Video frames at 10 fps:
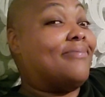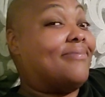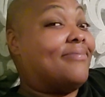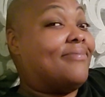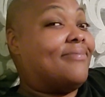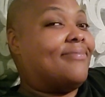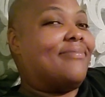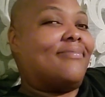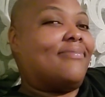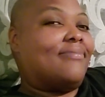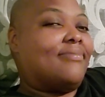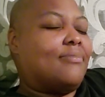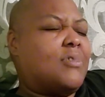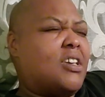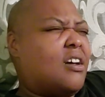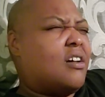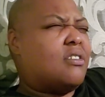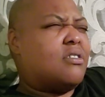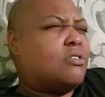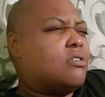
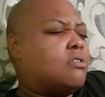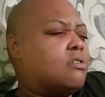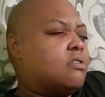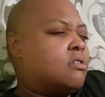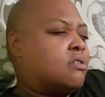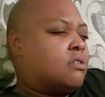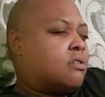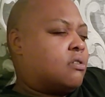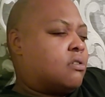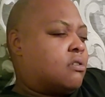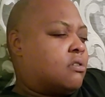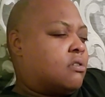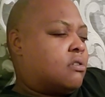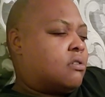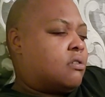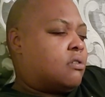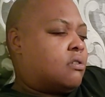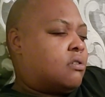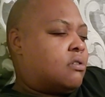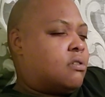
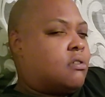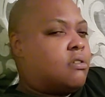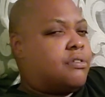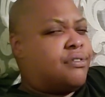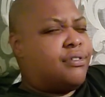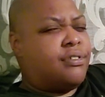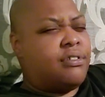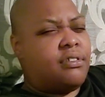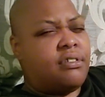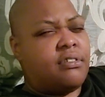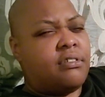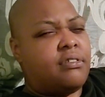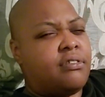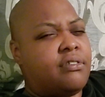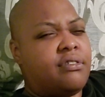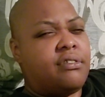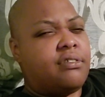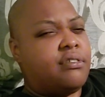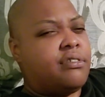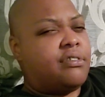
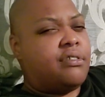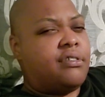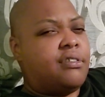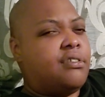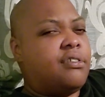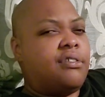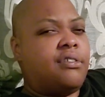(silence)